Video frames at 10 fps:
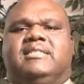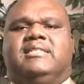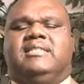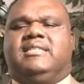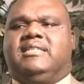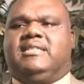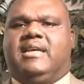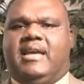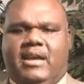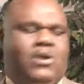
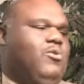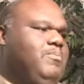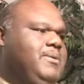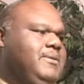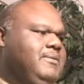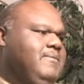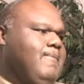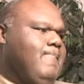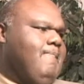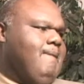seeking help
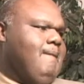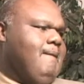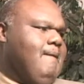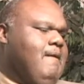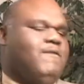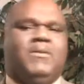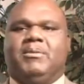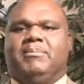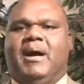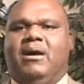
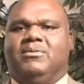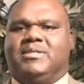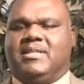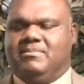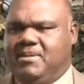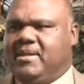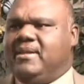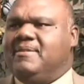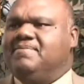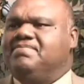from the powers that be.
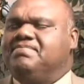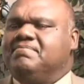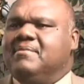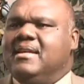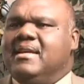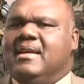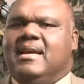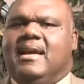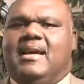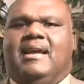
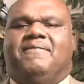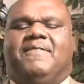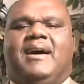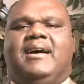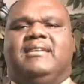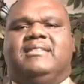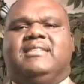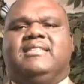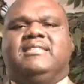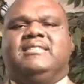And I find
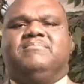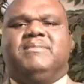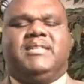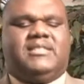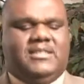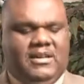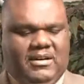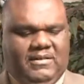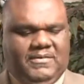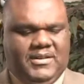that in the midst
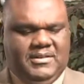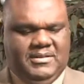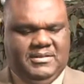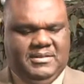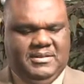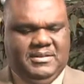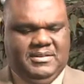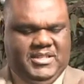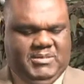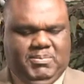of
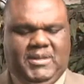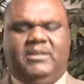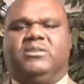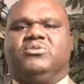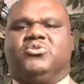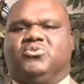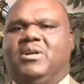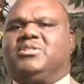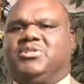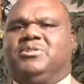this political
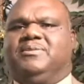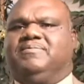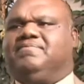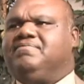structure,